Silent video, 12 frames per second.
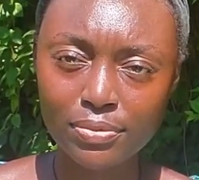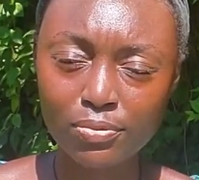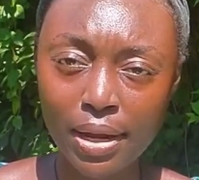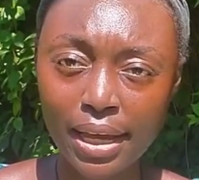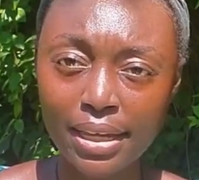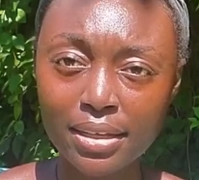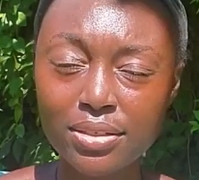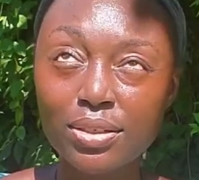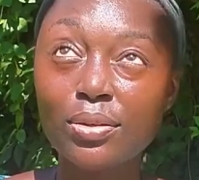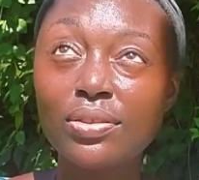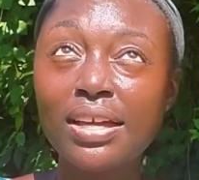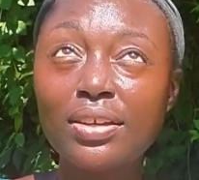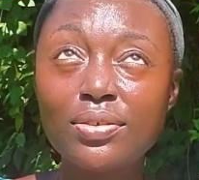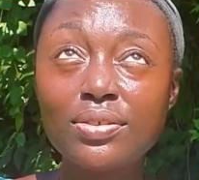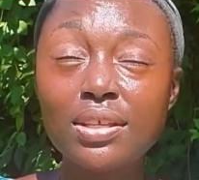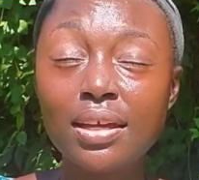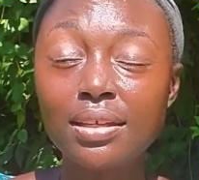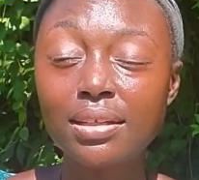Right? So thank you,
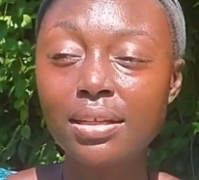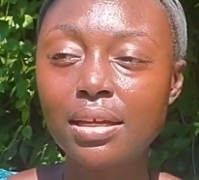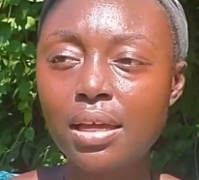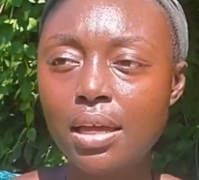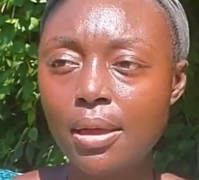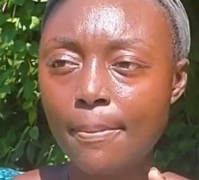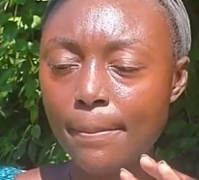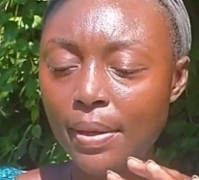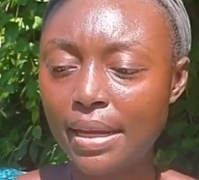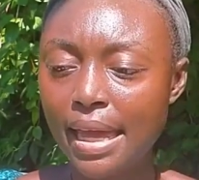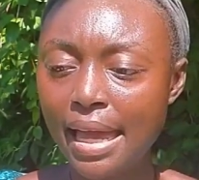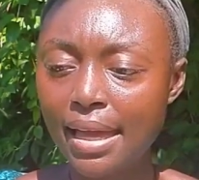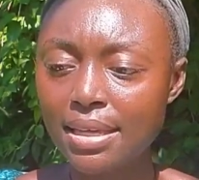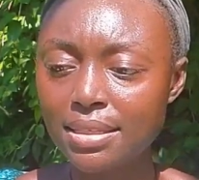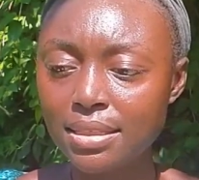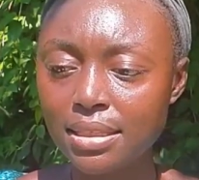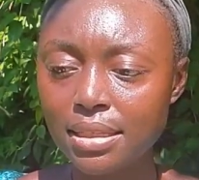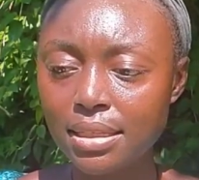sun. But
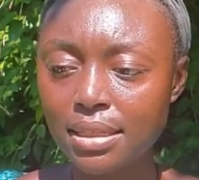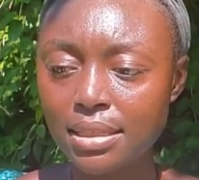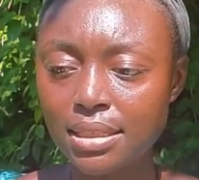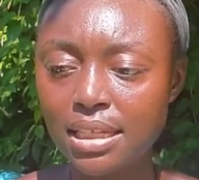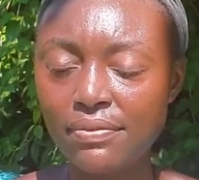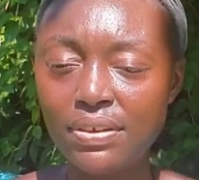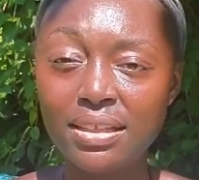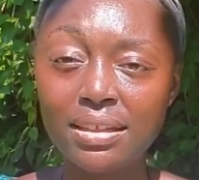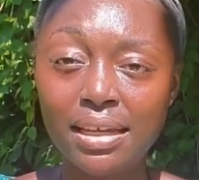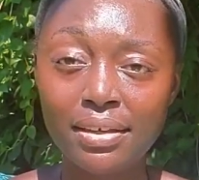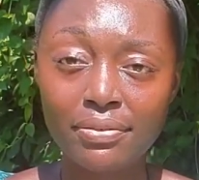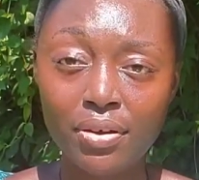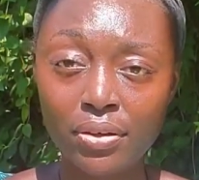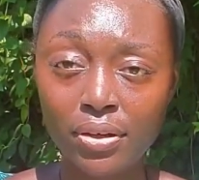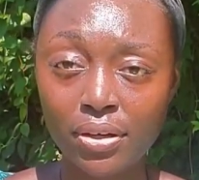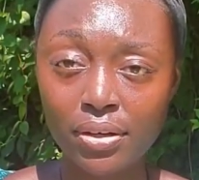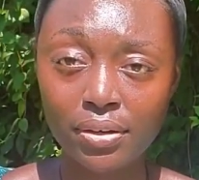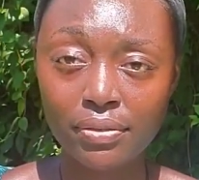as it's giving life on
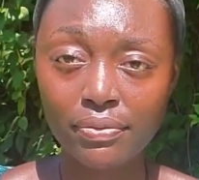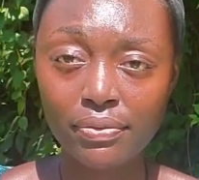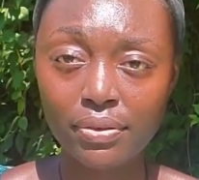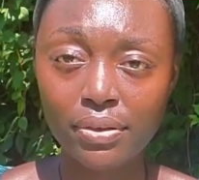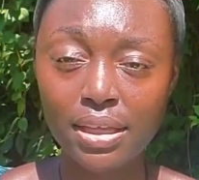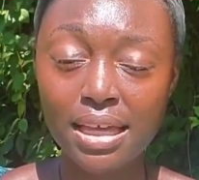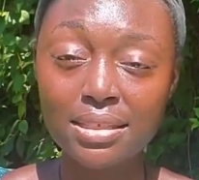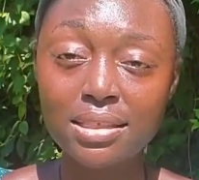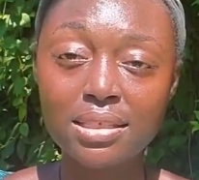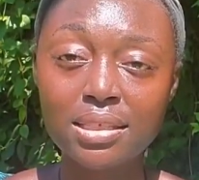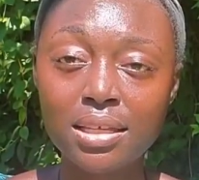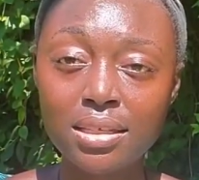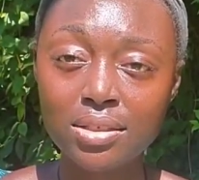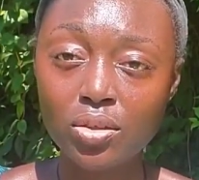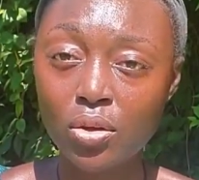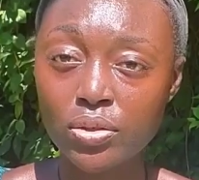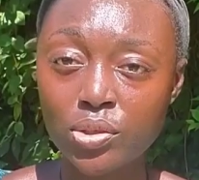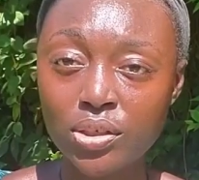earth, as the sun is
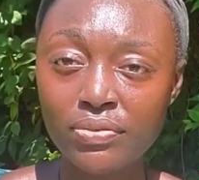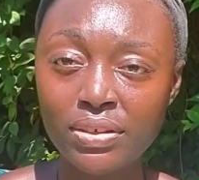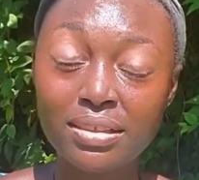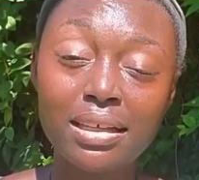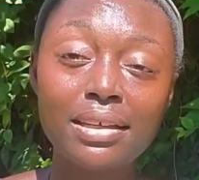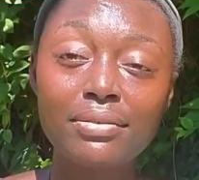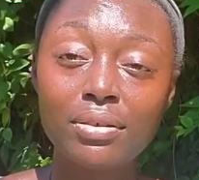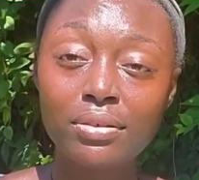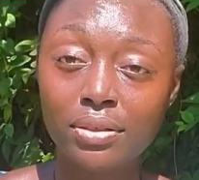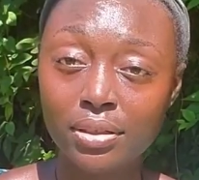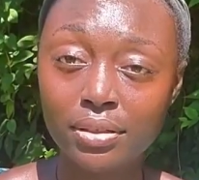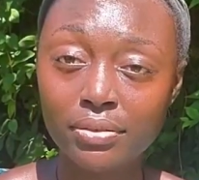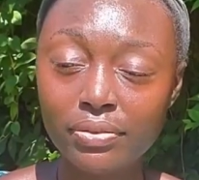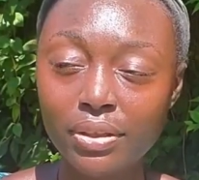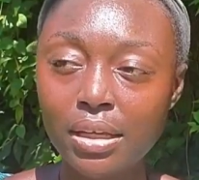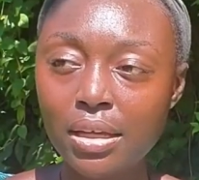also giving life on earth,